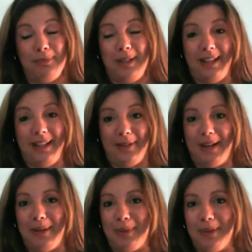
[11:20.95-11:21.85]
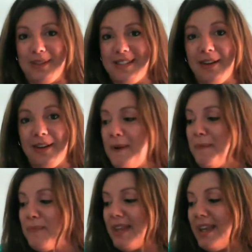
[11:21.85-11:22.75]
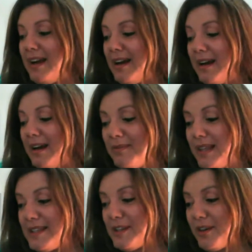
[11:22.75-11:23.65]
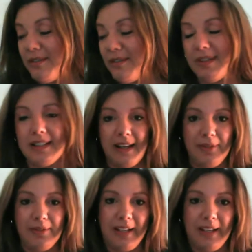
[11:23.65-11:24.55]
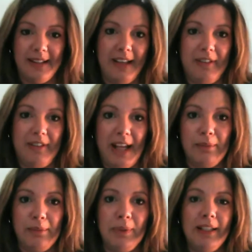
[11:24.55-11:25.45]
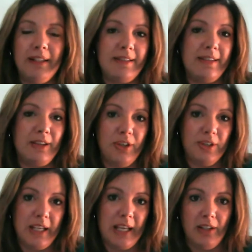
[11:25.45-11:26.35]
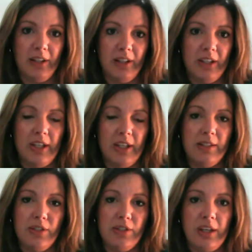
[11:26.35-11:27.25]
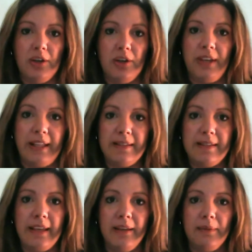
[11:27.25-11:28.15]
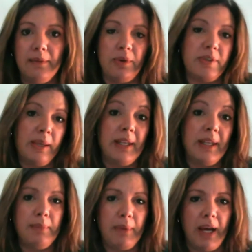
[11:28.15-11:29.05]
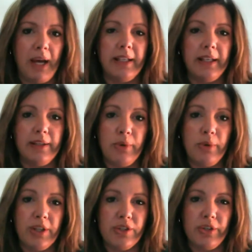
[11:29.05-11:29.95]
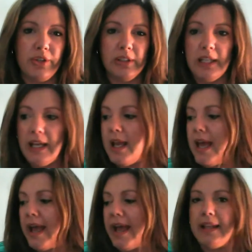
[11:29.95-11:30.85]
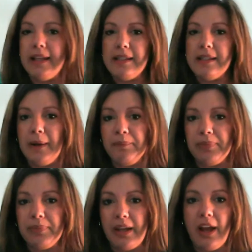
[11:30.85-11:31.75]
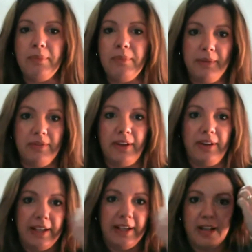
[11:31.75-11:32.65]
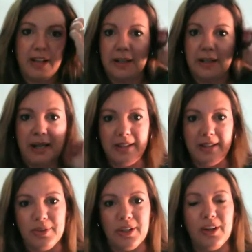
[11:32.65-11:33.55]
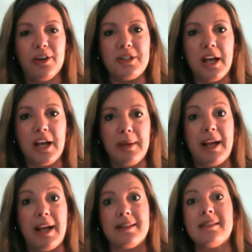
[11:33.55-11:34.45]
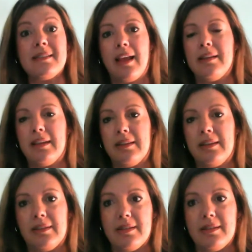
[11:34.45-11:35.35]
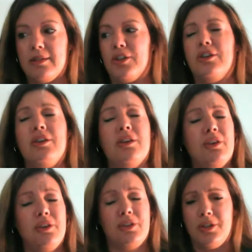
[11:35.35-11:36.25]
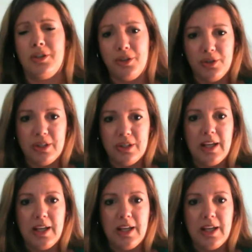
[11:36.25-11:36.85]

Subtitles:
incredible. It's not readily available. This is a new technology. It's geofencing, proximity marketing is what it's called. And I've been very excited about this for a long time, understanding that this is a huge